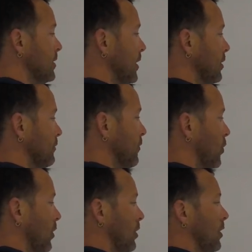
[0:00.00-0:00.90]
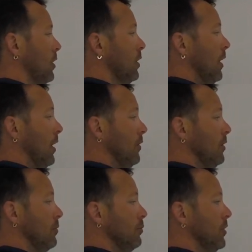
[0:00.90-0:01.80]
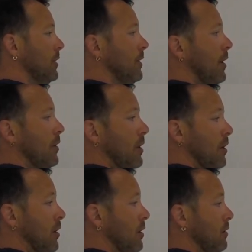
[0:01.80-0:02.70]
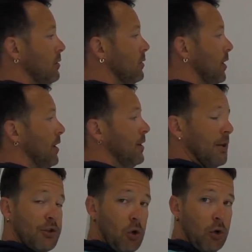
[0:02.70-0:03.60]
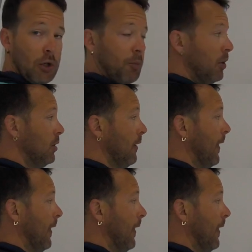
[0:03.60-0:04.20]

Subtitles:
Take your 4 out, put it down here. Okay, that's your whole number,